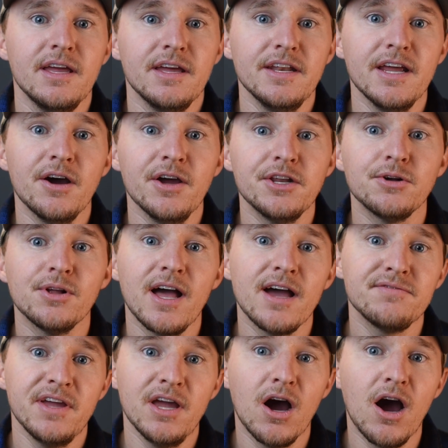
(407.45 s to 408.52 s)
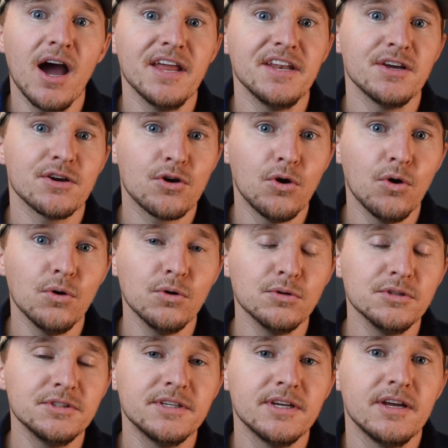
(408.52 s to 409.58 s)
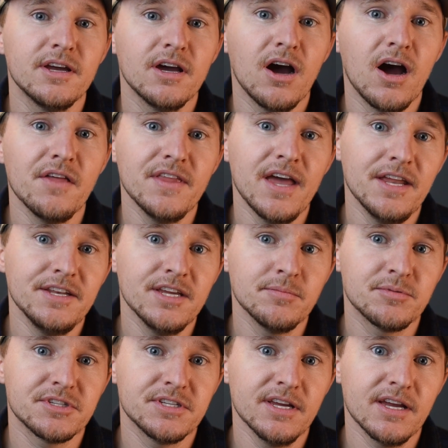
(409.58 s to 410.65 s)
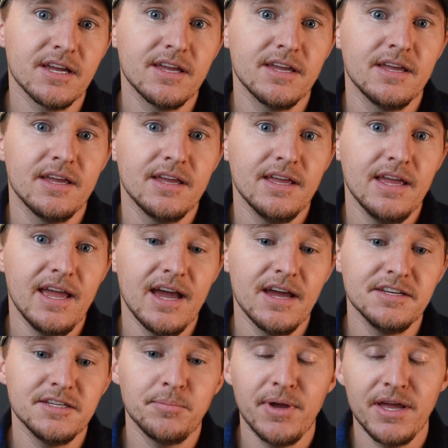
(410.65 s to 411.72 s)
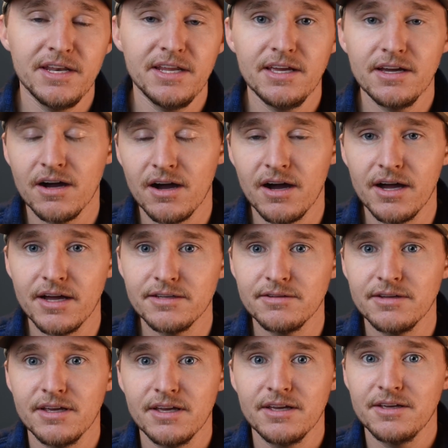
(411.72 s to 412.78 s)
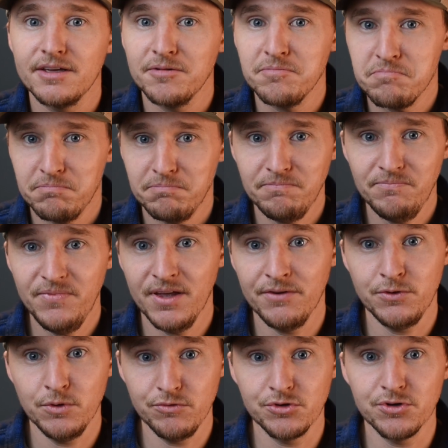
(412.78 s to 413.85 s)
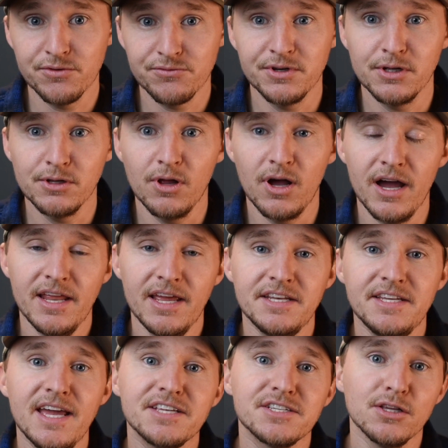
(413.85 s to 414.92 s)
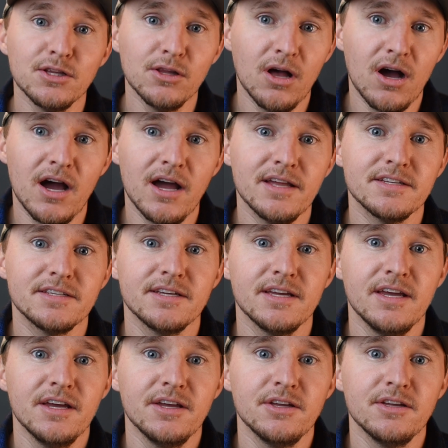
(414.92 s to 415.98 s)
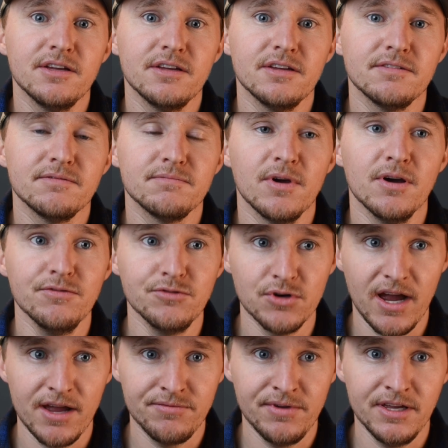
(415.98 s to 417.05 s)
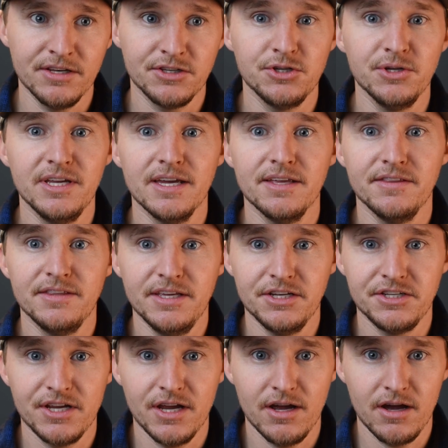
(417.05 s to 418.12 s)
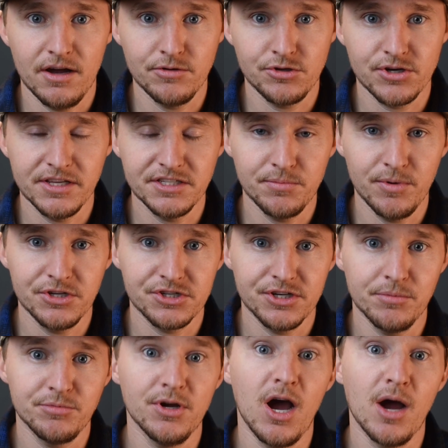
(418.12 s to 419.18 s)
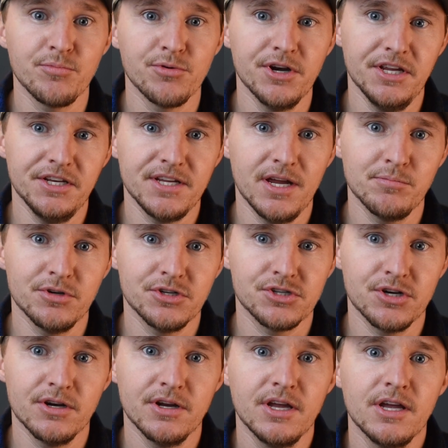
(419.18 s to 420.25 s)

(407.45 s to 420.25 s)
Now it'll have a hot and a cold on that dipstick, and depending on if you've driven a lot, it takes a lot of driving to get the transmission up to operating temperature.